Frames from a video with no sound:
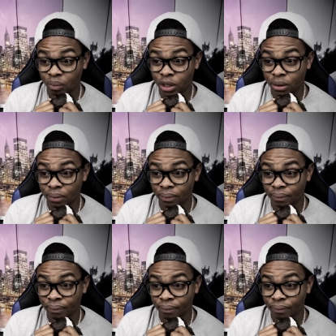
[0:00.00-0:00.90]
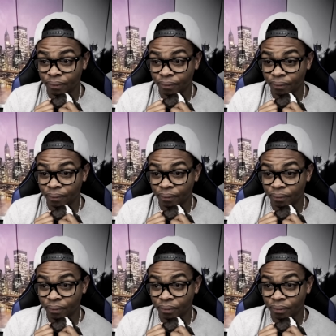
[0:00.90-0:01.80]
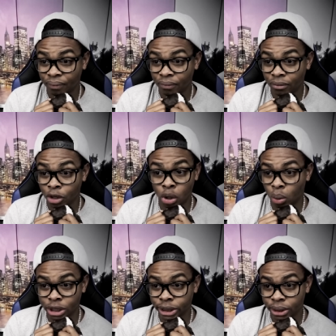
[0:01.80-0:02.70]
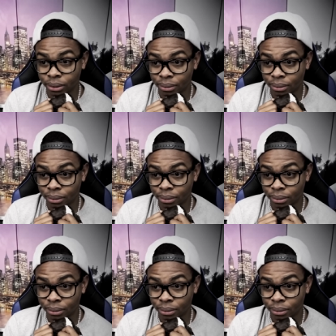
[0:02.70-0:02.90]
Well, it was nice to meet you. No, it wasn't.